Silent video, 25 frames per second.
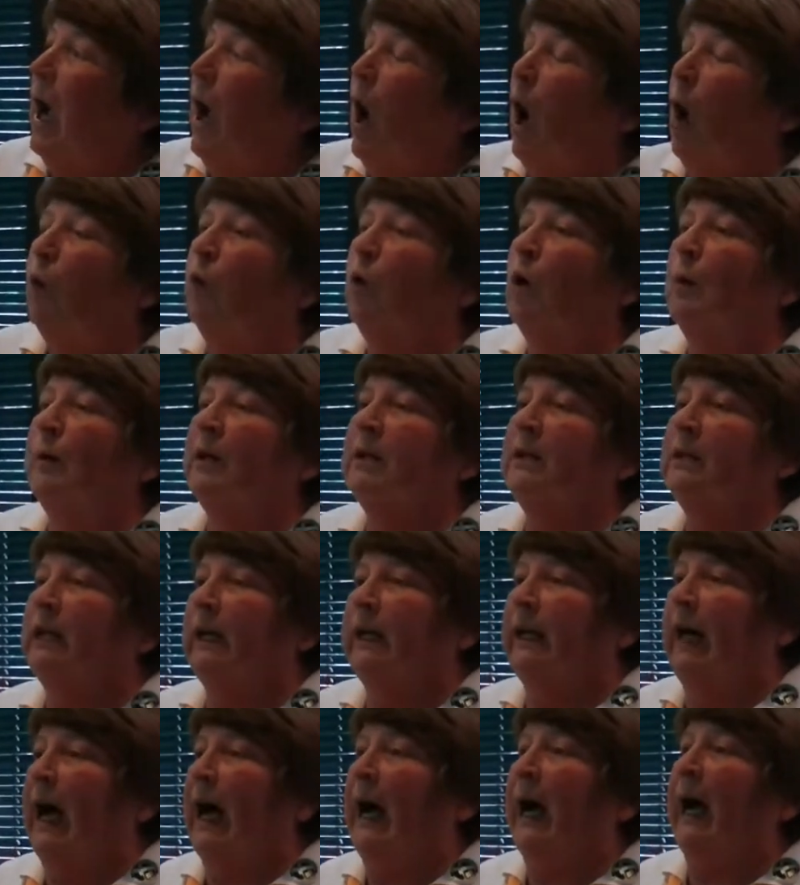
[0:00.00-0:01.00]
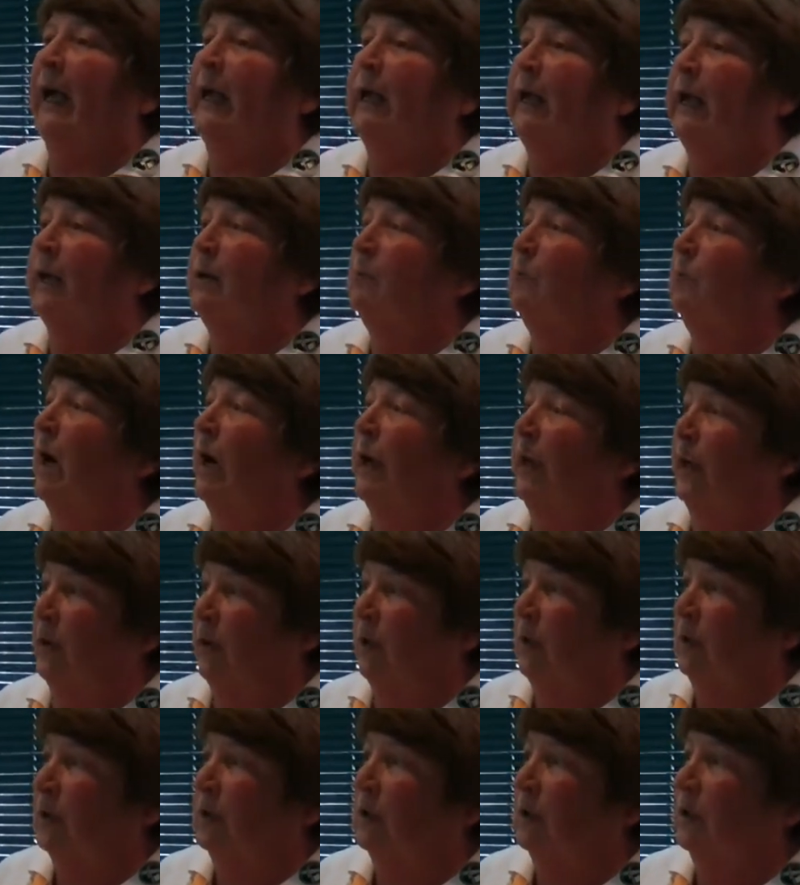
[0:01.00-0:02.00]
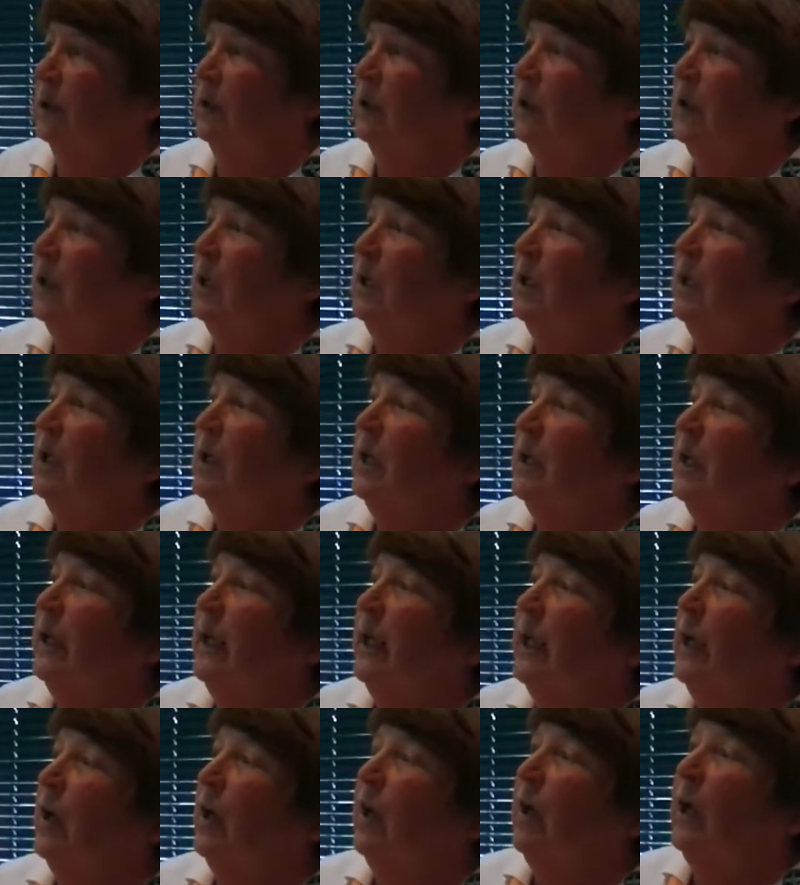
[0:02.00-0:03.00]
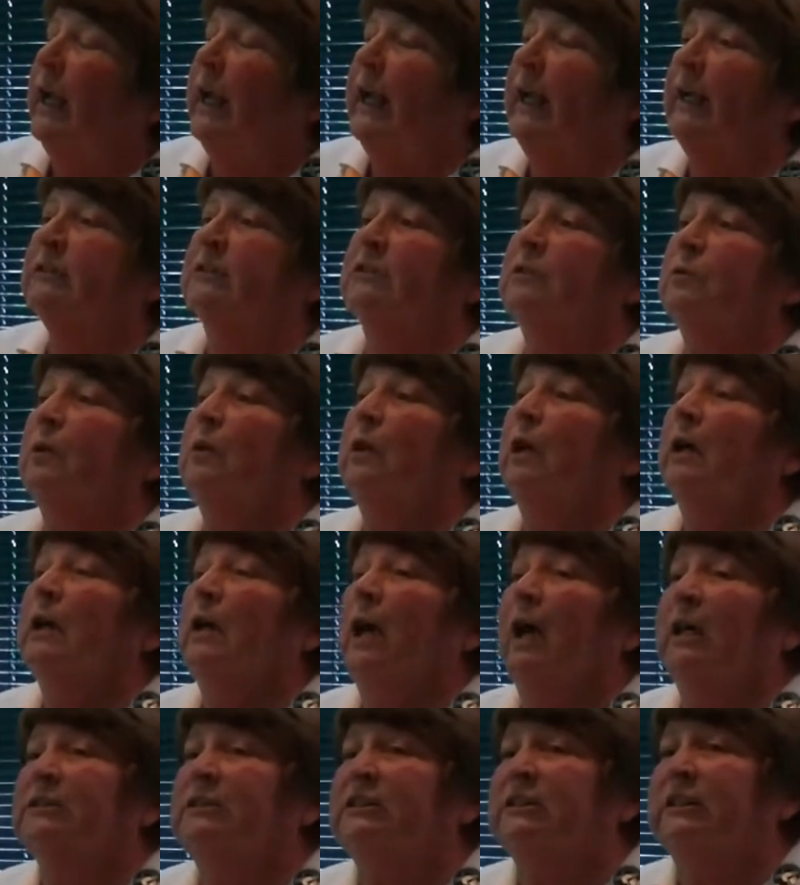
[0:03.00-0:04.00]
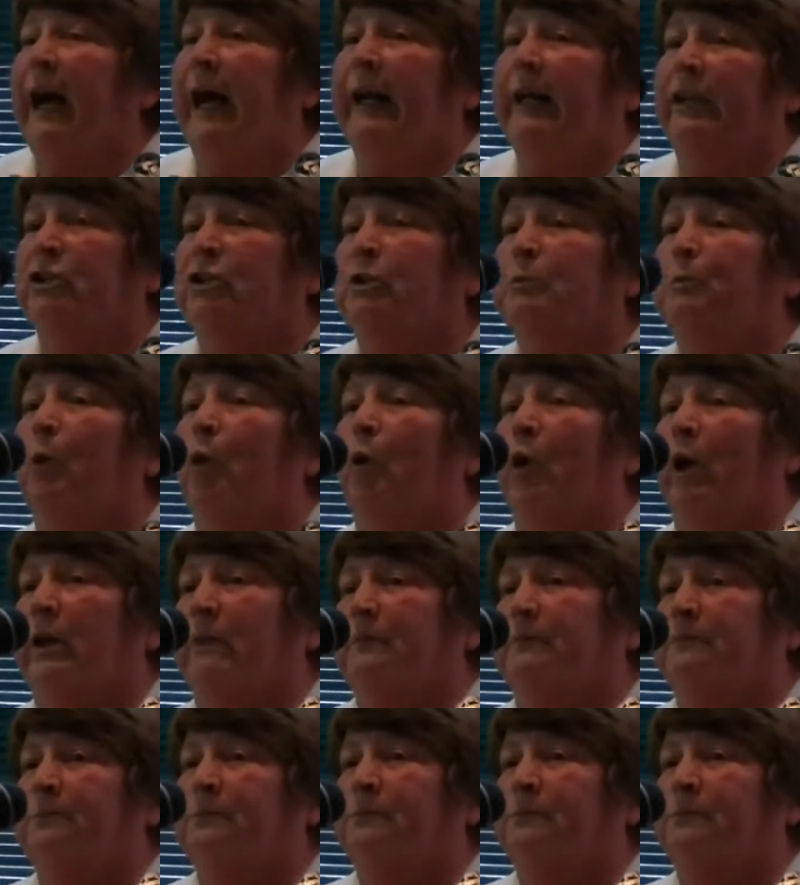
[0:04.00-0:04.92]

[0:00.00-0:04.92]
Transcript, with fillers: A woman that I admire is Scottish-born.